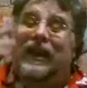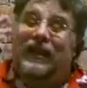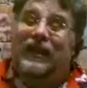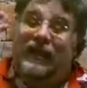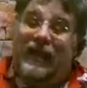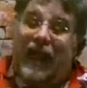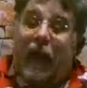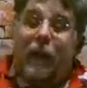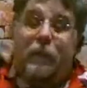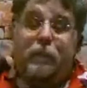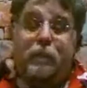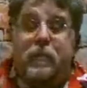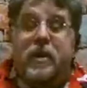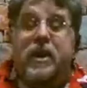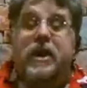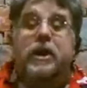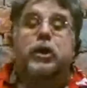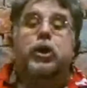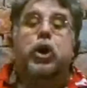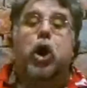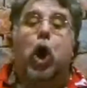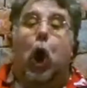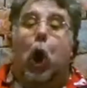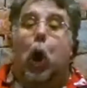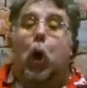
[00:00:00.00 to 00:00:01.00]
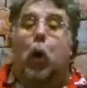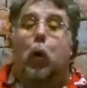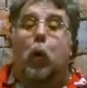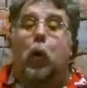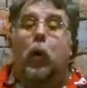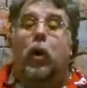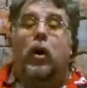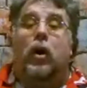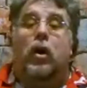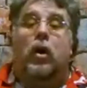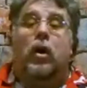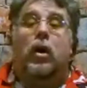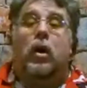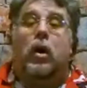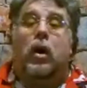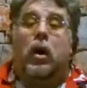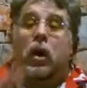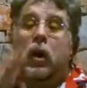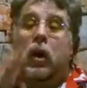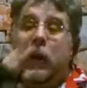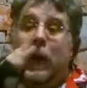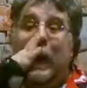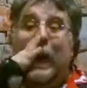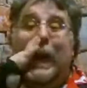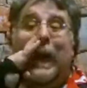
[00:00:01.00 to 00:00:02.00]
Let me know.
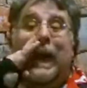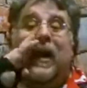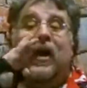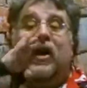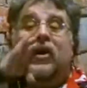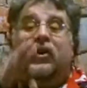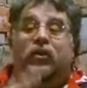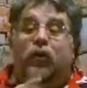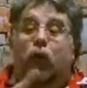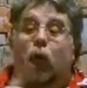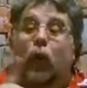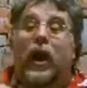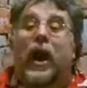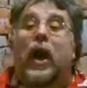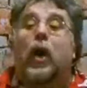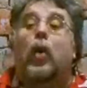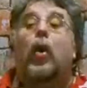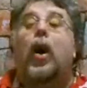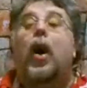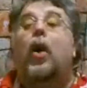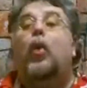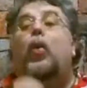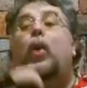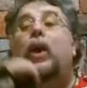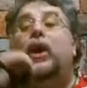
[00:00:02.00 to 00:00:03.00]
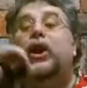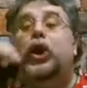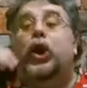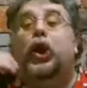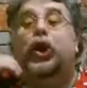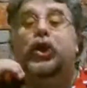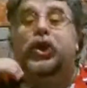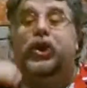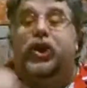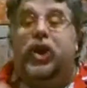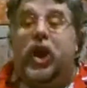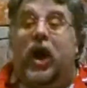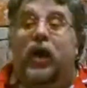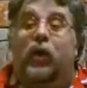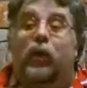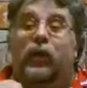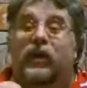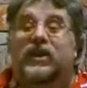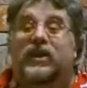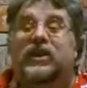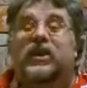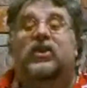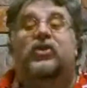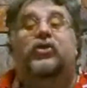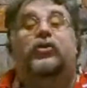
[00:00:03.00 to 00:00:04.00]
So what I want when you're done
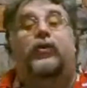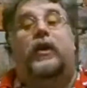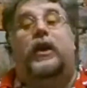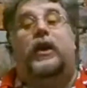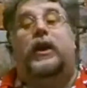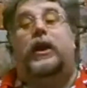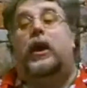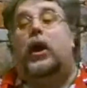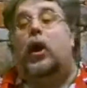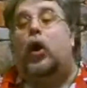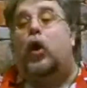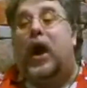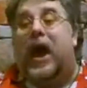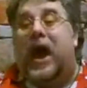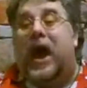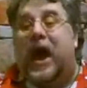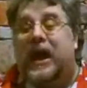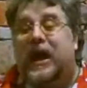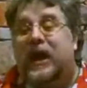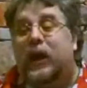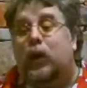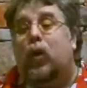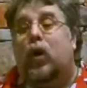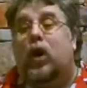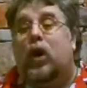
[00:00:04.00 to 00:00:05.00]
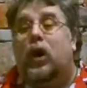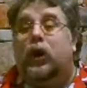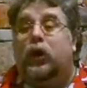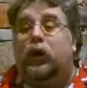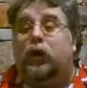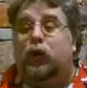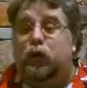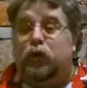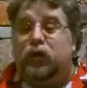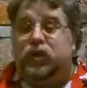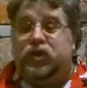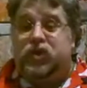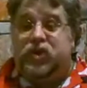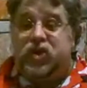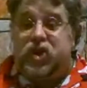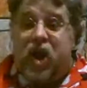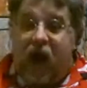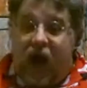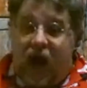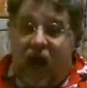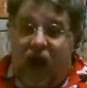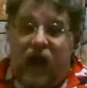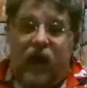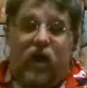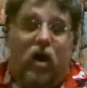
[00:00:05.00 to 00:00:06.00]
with this video, anyone who's
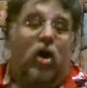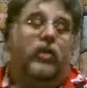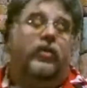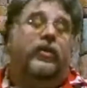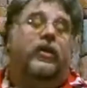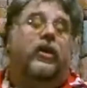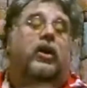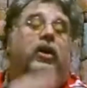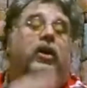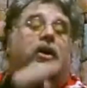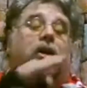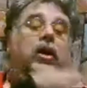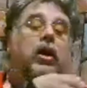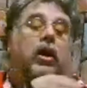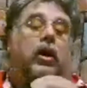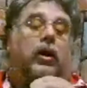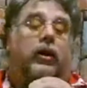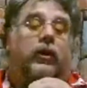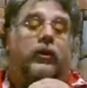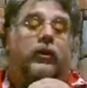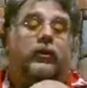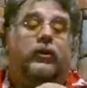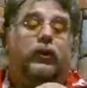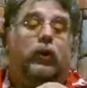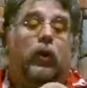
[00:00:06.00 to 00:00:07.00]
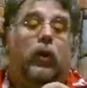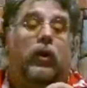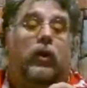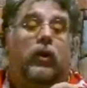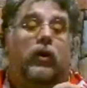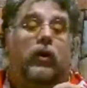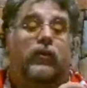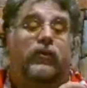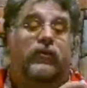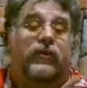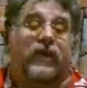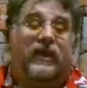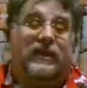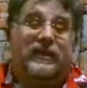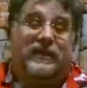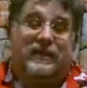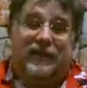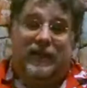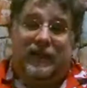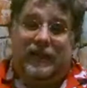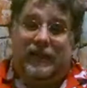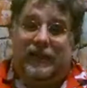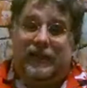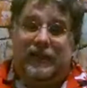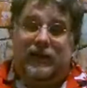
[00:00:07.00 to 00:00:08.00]
not on the Historical
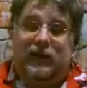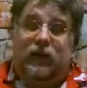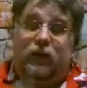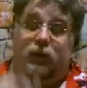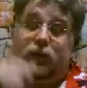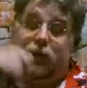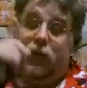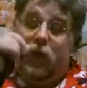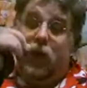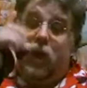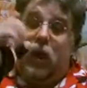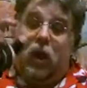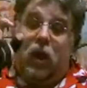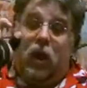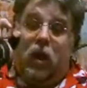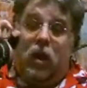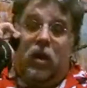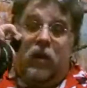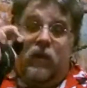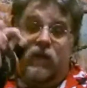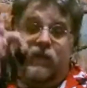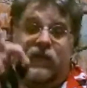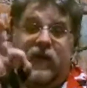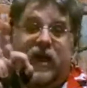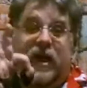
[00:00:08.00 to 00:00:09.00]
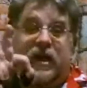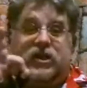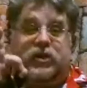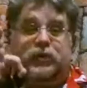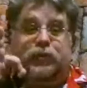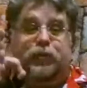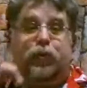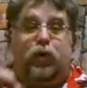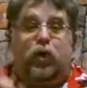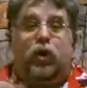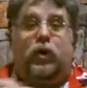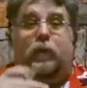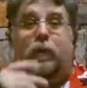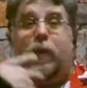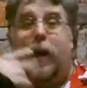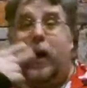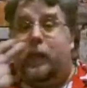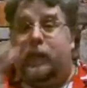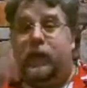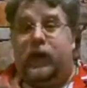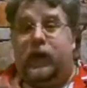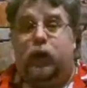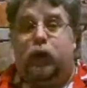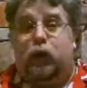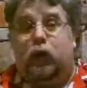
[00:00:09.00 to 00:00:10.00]
Fencing Guild Facebook
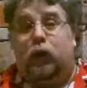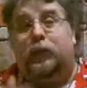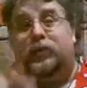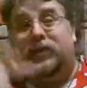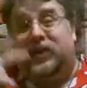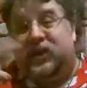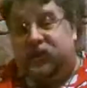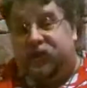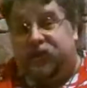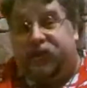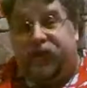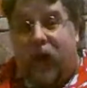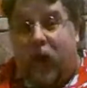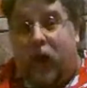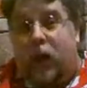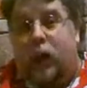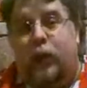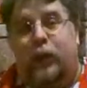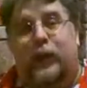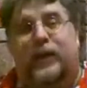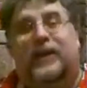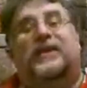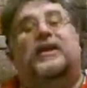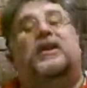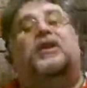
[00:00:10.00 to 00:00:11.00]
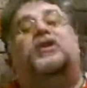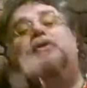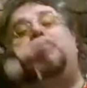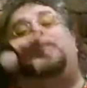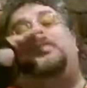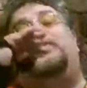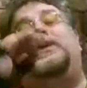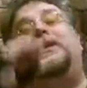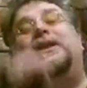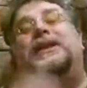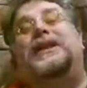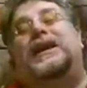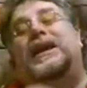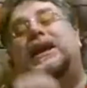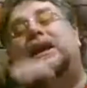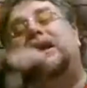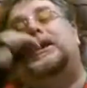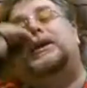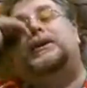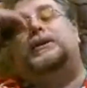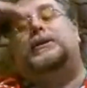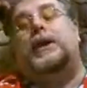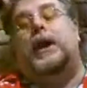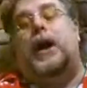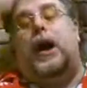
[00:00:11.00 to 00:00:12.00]
public group that's following this,
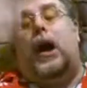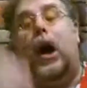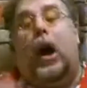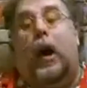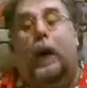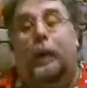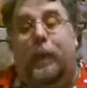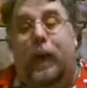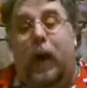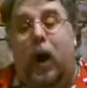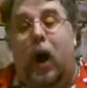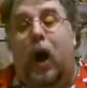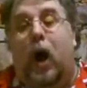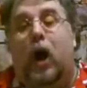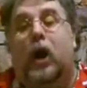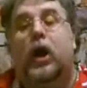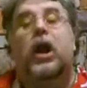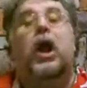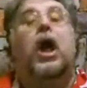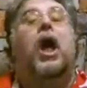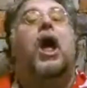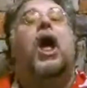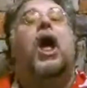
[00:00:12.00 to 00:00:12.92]
please hop on.